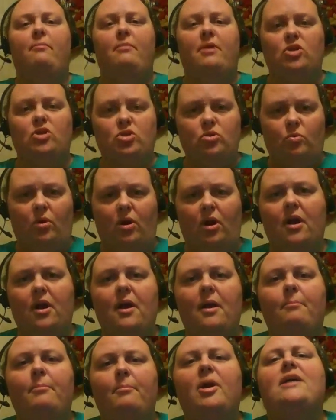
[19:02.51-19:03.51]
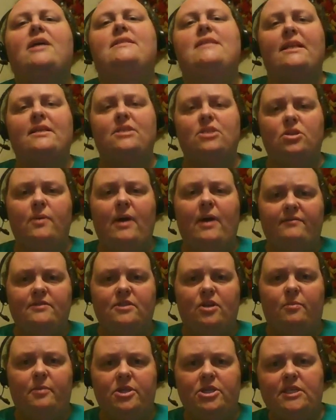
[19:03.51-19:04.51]
a mentor because I do have
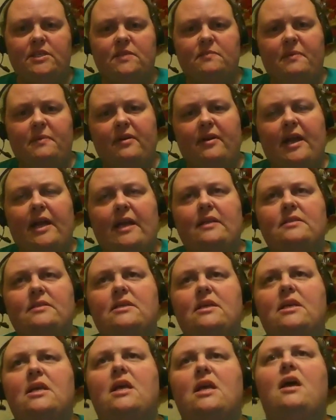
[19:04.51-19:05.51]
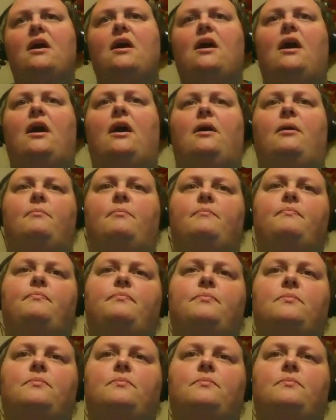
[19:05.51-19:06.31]
so much experience. That